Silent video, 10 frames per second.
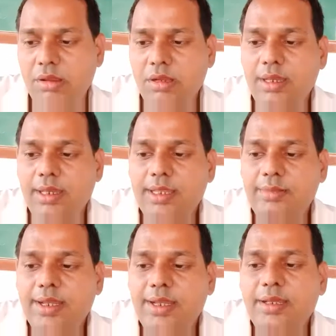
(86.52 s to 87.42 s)

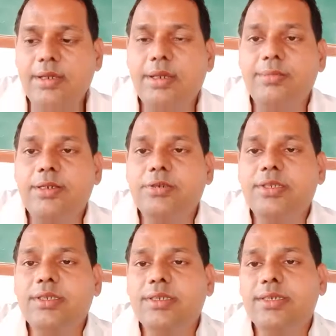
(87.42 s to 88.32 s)
Lemma about
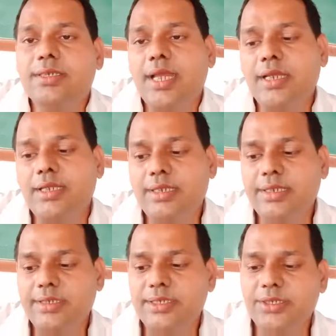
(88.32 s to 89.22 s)
these cyclic
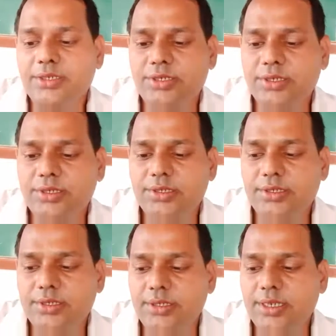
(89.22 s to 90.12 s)

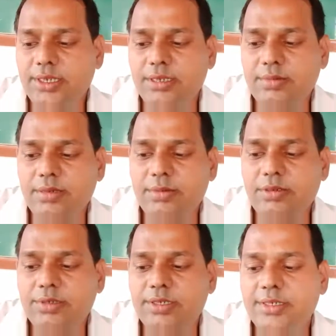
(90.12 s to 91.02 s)
extensions, theorem
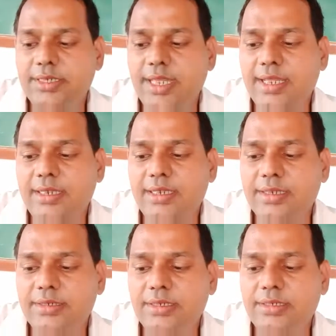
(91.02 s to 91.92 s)
about this cyclic
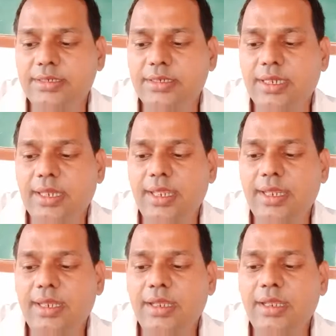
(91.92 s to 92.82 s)
extension.
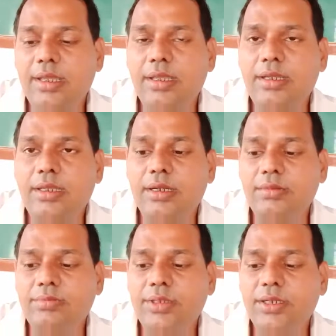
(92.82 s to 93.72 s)
Let
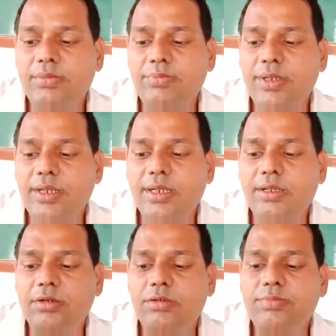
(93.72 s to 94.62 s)
F be a field
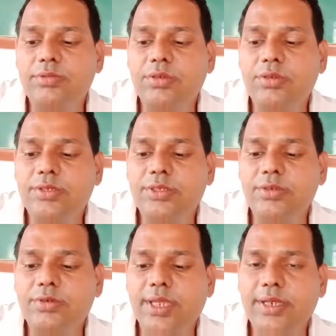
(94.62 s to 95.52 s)
of
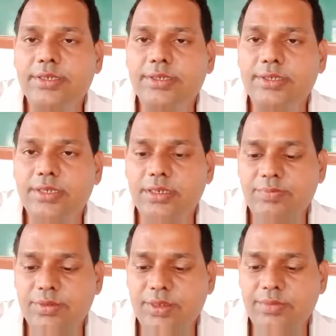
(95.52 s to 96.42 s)
non-zero characteristic
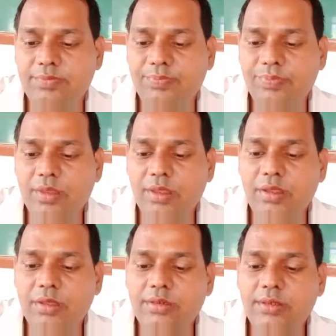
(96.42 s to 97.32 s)
P.
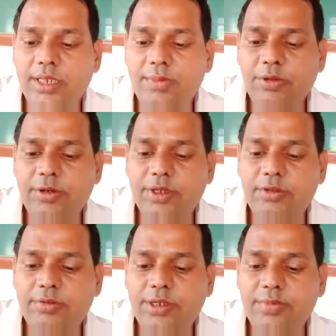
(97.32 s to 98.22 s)
Then for
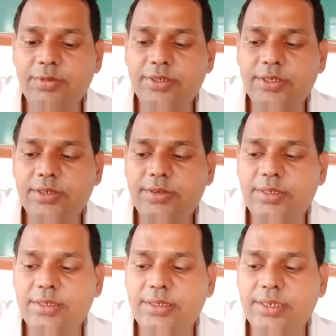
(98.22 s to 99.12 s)
every positive
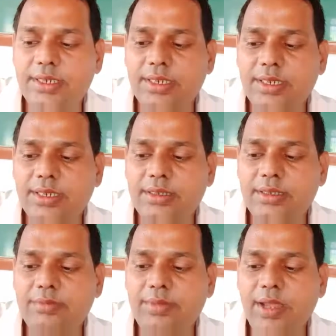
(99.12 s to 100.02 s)
integer K,
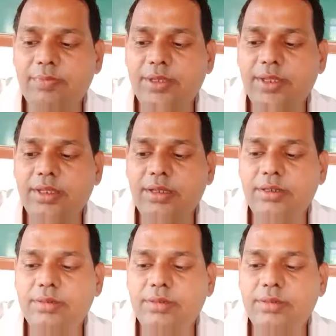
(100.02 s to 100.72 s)
the mapping